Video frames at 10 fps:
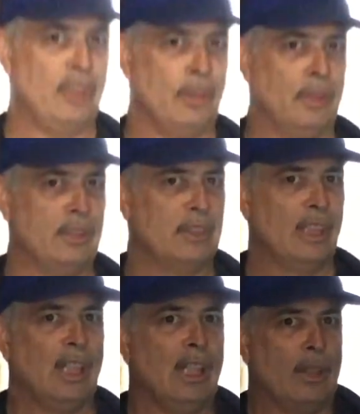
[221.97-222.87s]
too, is
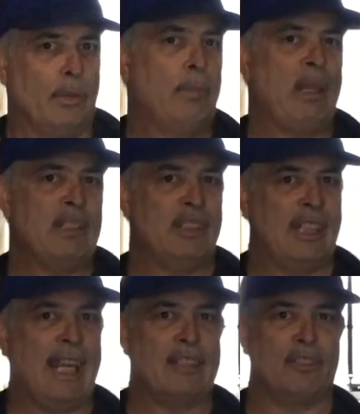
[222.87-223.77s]
replace the
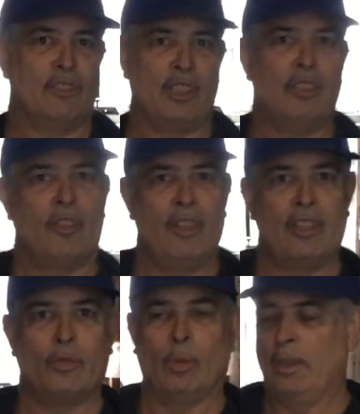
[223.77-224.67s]
casters under
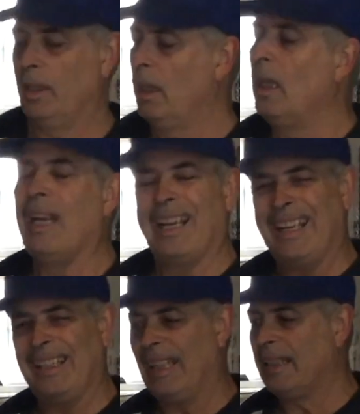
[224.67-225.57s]
this one.
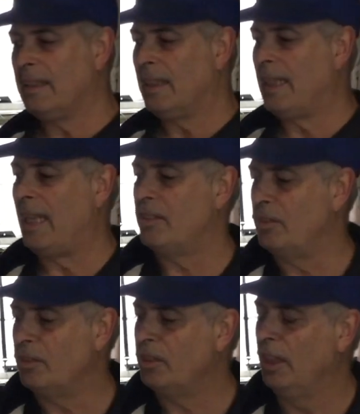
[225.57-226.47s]
I like the
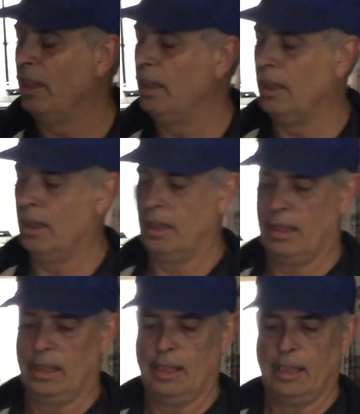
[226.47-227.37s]
casters
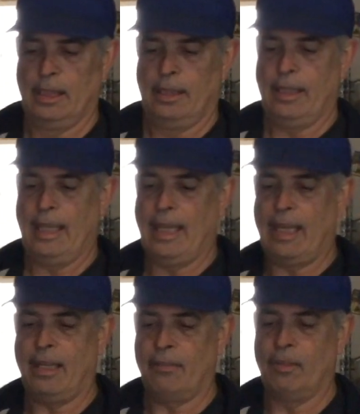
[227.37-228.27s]
that
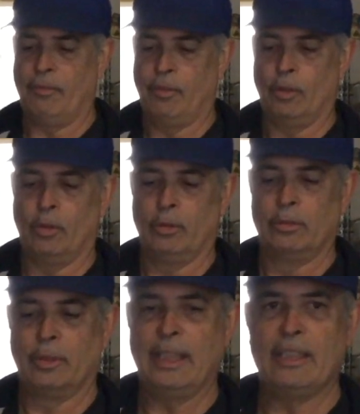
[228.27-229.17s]
have the full
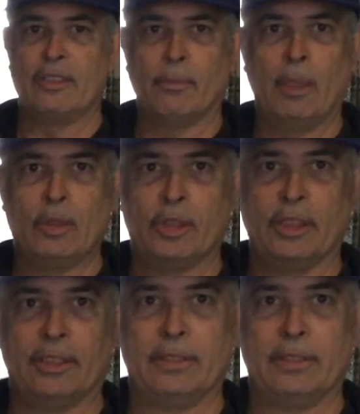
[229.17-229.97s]
range of motion.